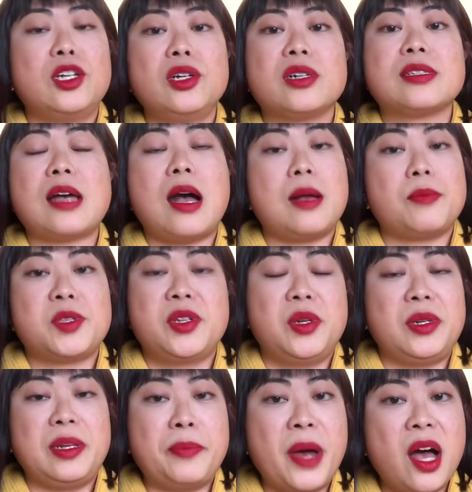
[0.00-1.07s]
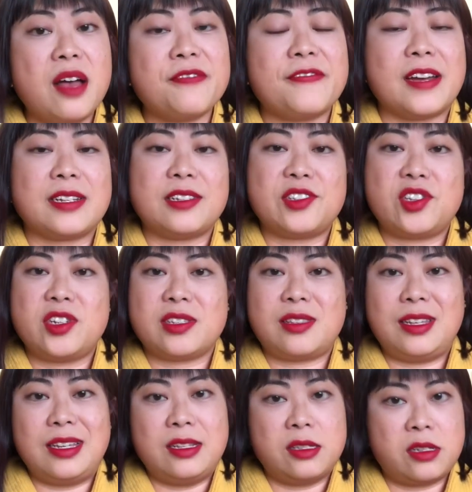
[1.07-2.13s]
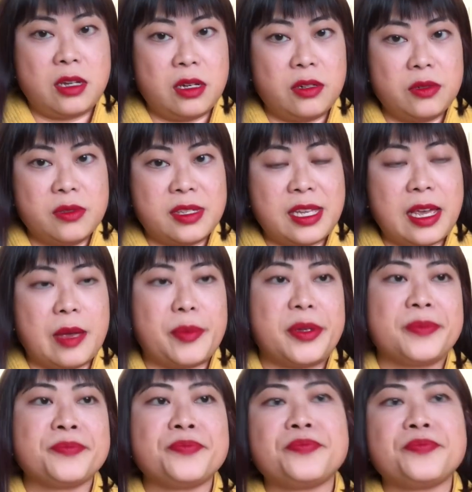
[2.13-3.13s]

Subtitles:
it looks absolutely perfect. It's just the internal zip,